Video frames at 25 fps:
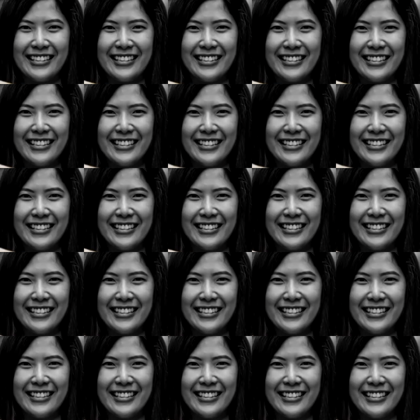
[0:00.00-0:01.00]

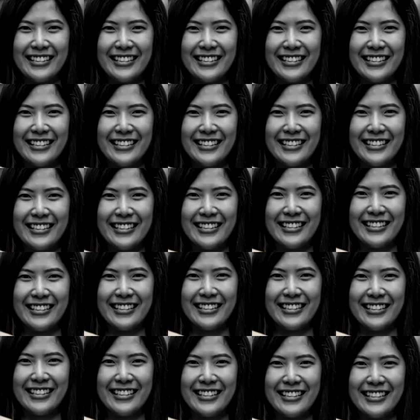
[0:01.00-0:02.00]

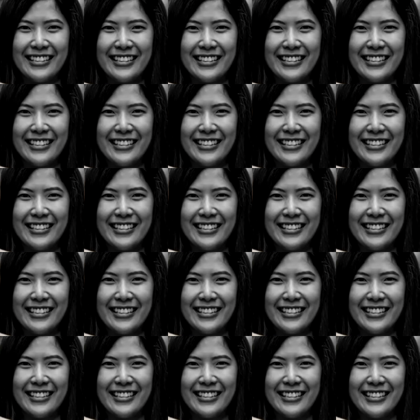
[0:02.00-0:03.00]

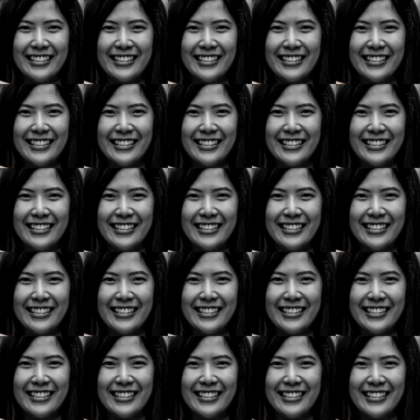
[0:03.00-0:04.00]

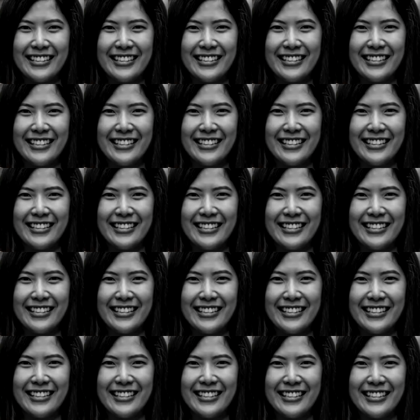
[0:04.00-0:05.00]

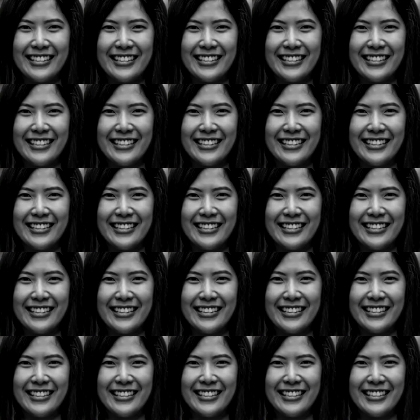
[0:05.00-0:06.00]

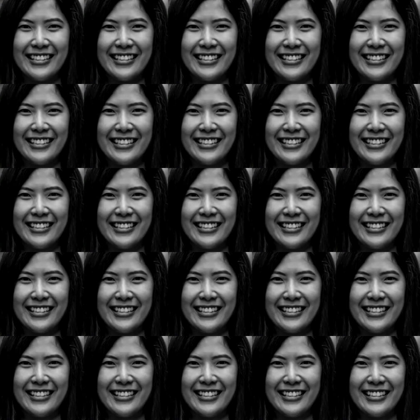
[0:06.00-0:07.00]

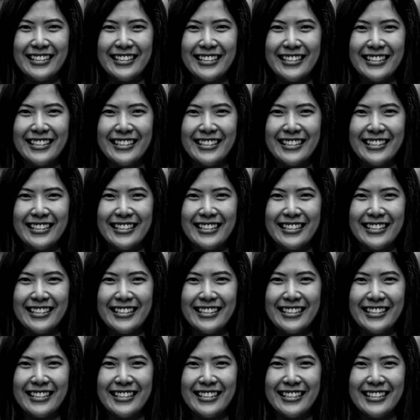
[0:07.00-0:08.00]
(silent)